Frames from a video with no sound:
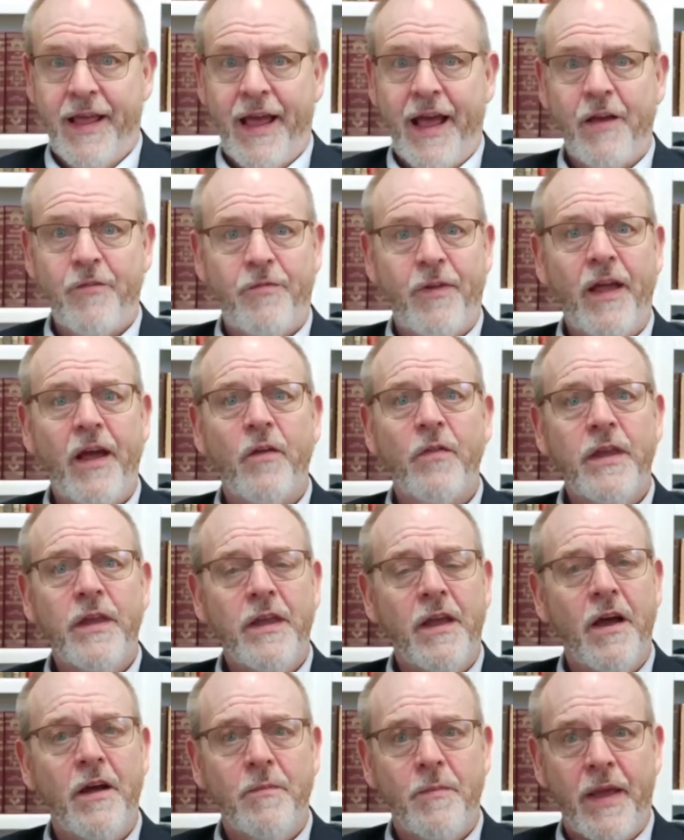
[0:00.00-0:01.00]
I found the
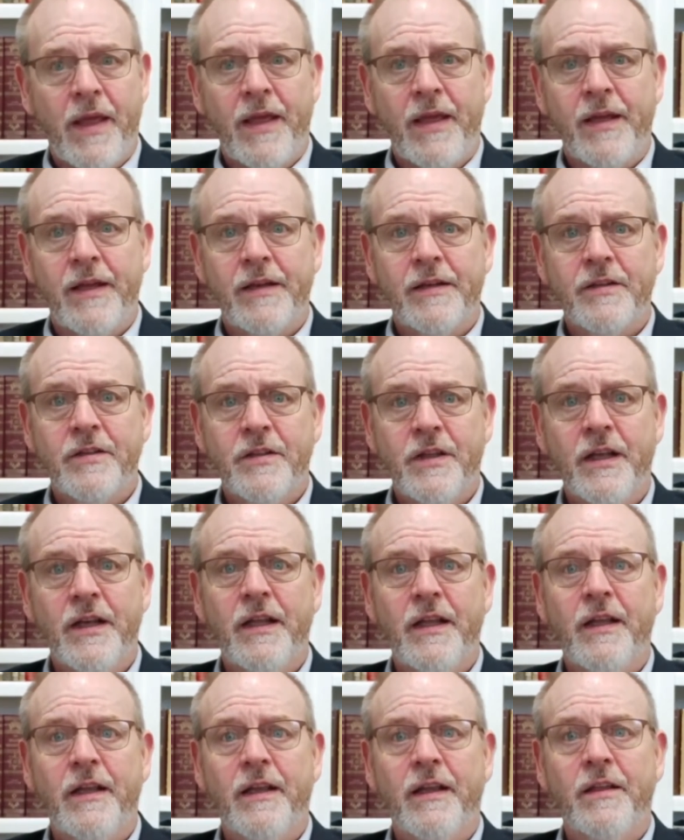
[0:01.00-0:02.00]
young man
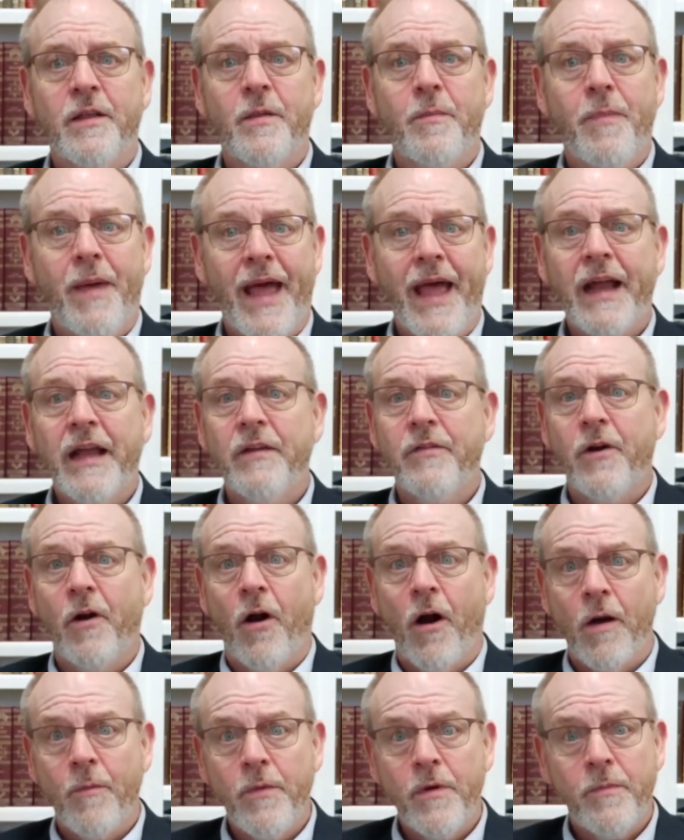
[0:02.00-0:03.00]
sitting in the back of an
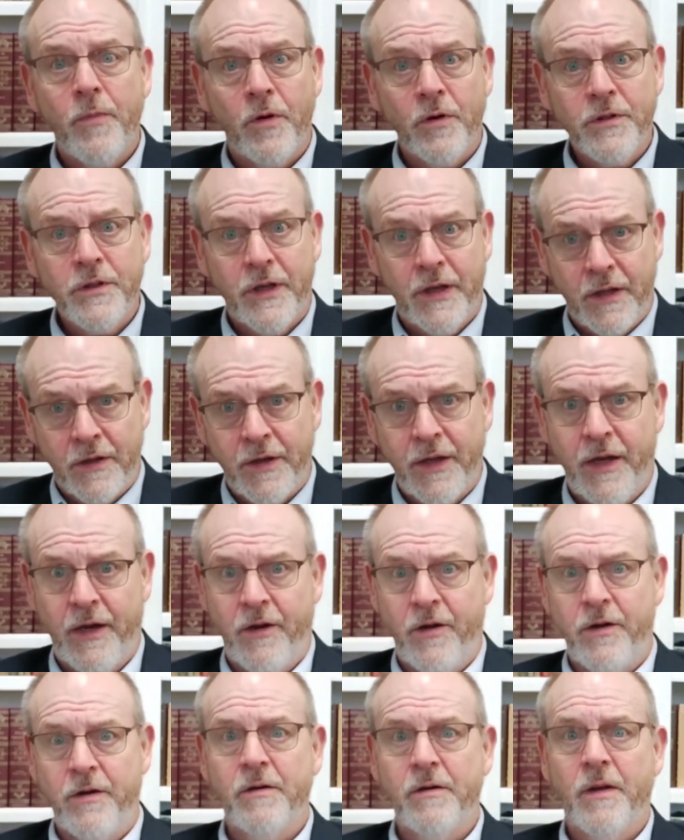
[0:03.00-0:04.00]
armored personnel
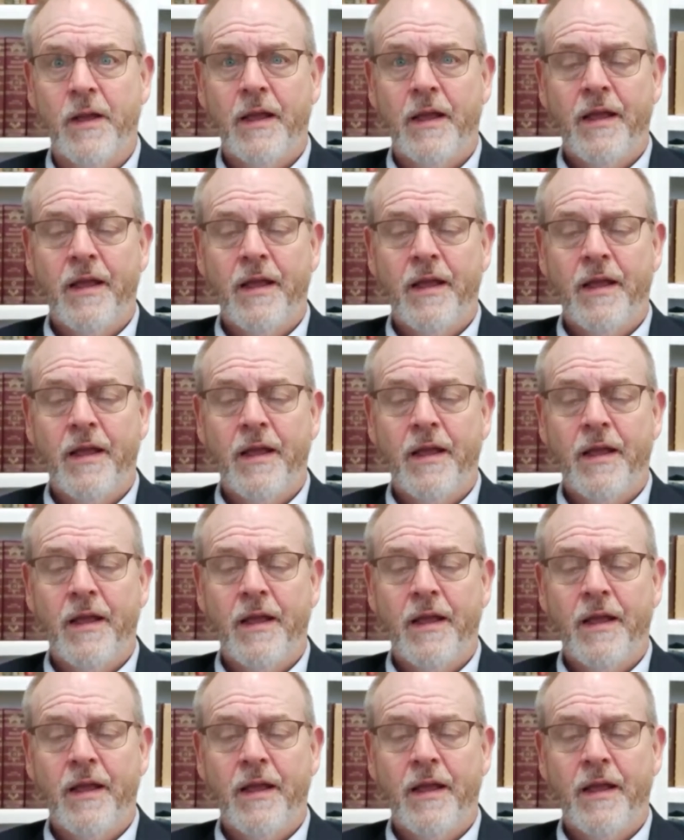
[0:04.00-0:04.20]
carrier,